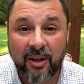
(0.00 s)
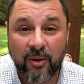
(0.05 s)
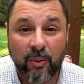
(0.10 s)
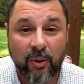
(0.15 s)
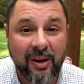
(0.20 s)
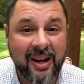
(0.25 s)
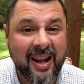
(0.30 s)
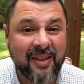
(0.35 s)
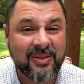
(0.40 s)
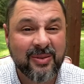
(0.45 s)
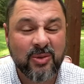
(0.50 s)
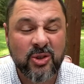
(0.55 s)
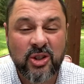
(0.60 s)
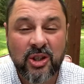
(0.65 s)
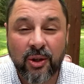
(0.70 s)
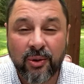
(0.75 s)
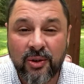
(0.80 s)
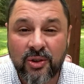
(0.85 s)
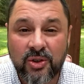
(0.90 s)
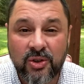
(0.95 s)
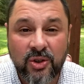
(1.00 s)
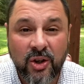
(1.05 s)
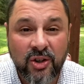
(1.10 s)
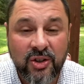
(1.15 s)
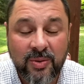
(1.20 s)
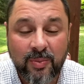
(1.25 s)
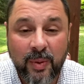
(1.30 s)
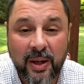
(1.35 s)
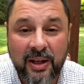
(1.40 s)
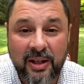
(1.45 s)
We're going to have some children's
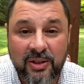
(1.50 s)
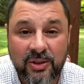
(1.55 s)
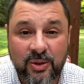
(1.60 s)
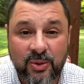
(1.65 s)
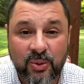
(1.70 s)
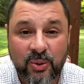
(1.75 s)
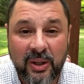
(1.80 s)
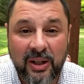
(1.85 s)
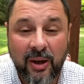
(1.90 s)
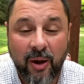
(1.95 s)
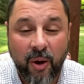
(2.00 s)
church ministry,